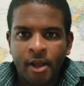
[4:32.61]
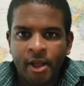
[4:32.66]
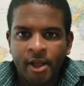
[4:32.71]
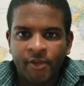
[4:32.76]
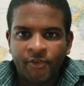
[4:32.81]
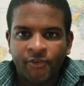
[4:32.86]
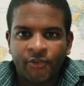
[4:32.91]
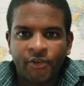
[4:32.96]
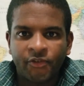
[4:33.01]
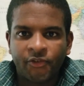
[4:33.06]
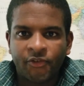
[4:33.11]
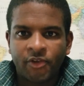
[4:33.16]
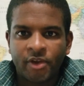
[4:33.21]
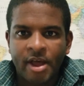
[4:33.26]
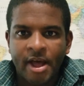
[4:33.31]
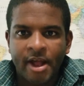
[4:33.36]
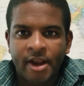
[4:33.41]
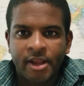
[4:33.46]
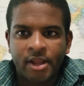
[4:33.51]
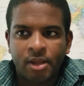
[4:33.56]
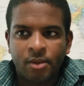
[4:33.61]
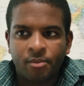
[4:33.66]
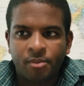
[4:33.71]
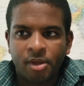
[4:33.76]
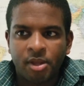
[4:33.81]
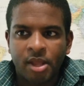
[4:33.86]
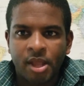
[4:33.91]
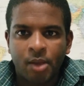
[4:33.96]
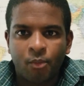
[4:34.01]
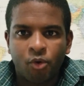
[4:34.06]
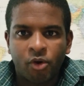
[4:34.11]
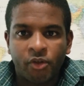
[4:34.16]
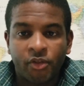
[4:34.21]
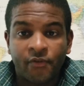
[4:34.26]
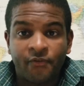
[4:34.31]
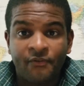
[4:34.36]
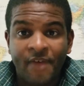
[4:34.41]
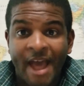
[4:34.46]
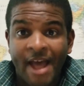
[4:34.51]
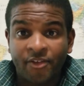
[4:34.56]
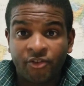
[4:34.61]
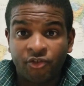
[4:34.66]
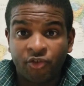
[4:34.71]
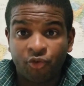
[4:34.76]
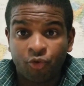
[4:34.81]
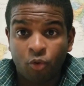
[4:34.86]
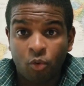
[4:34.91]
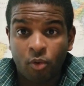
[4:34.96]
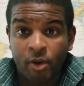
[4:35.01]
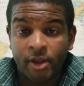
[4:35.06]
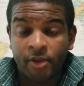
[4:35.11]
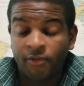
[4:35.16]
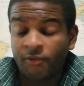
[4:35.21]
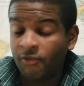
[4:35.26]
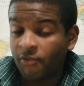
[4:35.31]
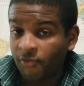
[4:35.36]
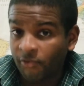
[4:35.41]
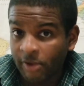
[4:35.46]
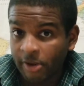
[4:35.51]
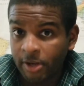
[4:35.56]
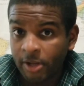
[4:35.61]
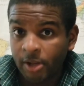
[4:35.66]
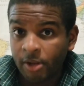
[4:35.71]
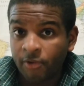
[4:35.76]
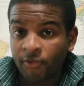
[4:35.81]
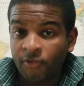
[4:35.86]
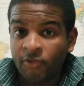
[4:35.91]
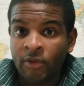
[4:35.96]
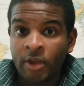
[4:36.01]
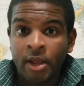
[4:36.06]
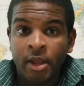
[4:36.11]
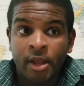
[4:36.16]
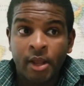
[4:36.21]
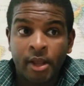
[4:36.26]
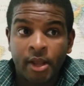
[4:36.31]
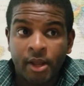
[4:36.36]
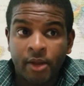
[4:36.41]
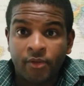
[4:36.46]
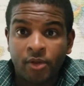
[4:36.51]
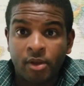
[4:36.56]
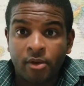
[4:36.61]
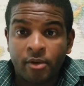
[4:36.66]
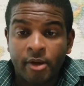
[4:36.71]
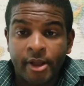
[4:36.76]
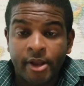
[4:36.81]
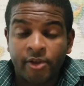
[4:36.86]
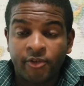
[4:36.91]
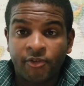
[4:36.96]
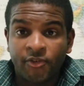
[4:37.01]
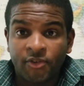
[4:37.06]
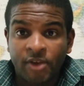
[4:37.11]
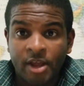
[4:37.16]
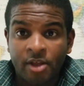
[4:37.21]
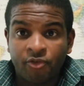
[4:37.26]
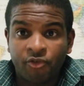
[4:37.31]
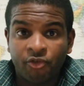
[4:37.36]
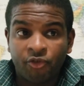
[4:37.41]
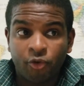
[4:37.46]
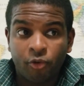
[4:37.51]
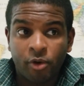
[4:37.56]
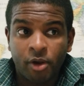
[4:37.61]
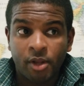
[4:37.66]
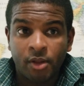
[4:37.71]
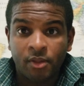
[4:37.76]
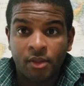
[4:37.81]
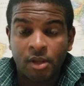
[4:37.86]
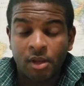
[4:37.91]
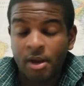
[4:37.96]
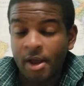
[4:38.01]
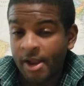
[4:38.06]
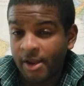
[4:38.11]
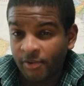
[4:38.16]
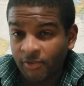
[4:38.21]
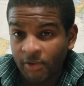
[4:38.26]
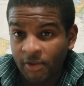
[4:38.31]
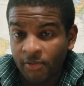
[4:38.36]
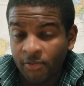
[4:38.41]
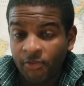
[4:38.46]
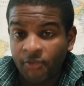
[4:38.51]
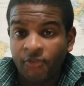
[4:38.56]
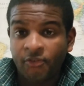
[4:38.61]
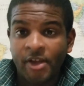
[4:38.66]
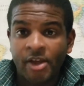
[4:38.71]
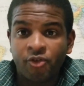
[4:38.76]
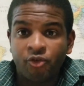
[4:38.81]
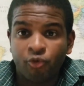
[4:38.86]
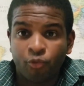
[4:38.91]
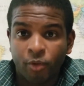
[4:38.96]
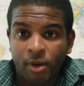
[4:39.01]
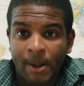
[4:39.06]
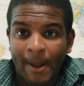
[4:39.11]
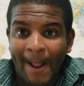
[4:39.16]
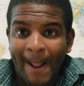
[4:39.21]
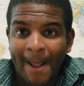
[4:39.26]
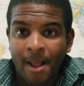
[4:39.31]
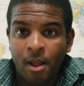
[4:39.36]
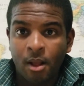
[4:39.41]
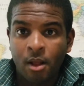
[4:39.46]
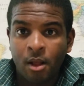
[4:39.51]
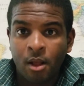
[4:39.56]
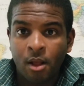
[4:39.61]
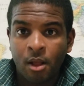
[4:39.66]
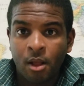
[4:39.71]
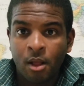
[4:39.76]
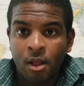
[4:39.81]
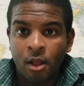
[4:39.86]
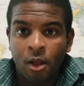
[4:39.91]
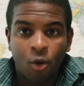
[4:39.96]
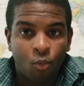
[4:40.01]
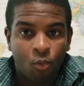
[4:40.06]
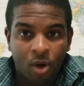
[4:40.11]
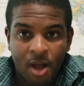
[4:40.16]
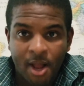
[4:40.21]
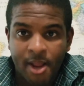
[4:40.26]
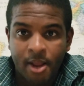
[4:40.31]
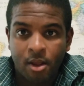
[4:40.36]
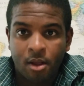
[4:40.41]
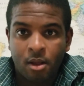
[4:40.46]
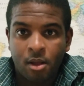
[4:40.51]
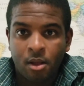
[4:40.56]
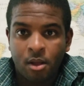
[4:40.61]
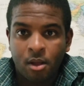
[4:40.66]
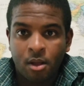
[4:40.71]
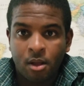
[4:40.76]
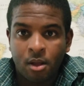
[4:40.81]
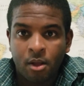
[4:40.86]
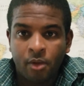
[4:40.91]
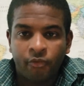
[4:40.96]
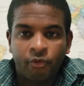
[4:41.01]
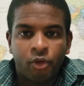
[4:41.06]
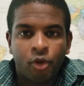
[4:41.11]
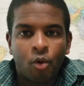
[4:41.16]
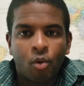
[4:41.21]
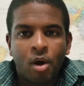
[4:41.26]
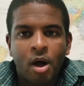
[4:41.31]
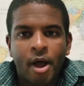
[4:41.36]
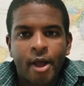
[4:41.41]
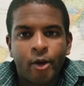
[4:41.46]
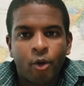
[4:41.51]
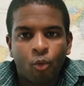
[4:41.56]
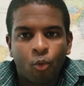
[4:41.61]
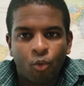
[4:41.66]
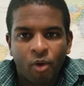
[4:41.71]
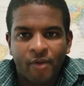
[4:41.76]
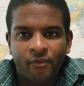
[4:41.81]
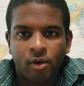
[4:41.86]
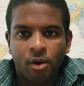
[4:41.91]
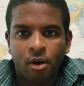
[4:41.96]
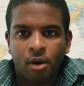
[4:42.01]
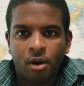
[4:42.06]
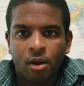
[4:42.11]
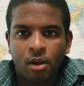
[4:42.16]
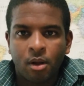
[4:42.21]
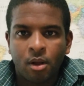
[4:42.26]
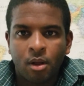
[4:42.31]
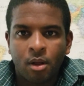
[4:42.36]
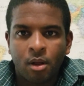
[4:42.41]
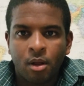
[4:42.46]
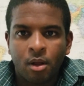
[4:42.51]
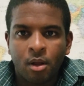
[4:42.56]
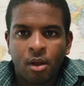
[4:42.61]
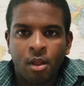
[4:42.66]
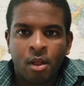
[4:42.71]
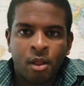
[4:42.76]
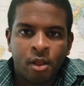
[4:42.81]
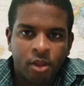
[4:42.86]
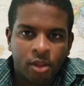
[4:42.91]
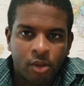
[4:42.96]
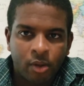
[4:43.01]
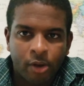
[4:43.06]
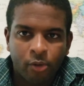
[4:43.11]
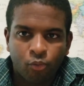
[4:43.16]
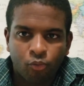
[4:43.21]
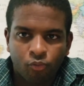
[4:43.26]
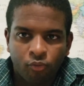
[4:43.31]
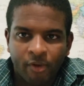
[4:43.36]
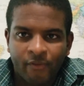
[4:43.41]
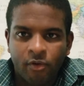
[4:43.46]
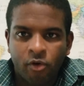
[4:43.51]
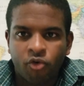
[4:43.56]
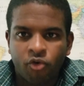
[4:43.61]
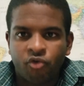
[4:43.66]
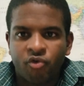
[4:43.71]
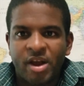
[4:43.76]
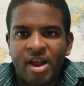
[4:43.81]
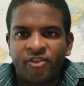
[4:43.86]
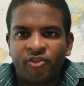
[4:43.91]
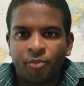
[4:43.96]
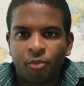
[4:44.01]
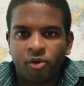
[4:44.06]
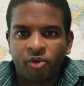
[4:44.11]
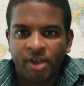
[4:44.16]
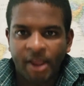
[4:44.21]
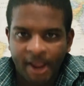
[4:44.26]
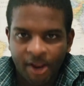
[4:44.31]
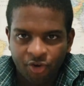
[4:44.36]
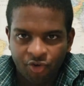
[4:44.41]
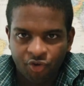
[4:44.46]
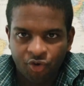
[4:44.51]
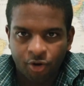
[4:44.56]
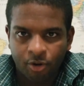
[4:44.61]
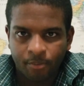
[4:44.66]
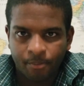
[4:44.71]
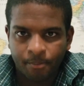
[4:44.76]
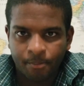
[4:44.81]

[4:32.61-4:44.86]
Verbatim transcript: Cincinnati became one of the fastest growing cities in the United States during the 19th century. Why? The Ohio River. You had river transportation.